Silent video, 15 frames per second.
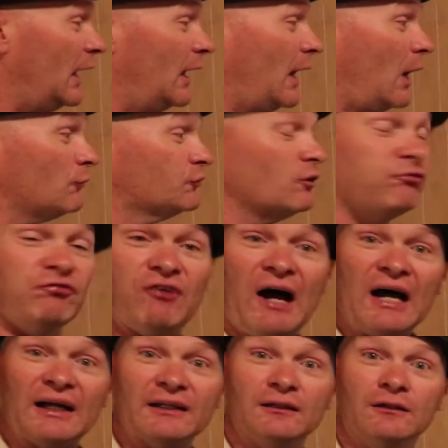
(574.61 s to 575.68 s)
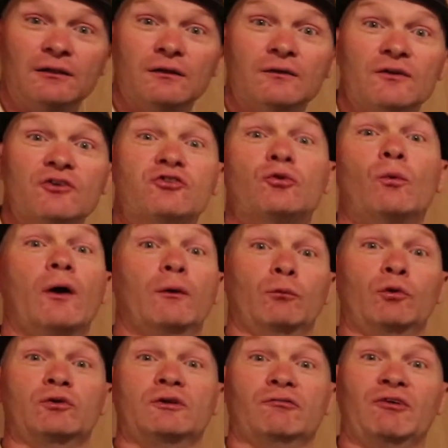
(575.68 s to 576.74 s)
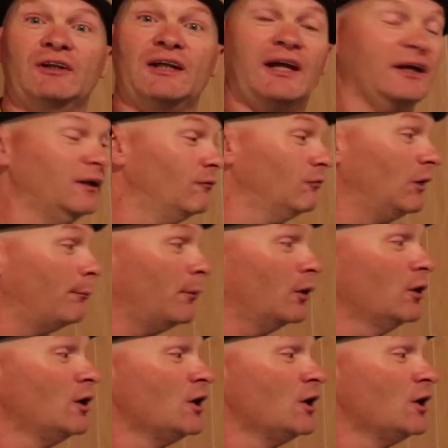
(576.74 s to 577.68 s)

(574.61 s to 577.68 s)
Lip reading: how to find the square root of a negative number.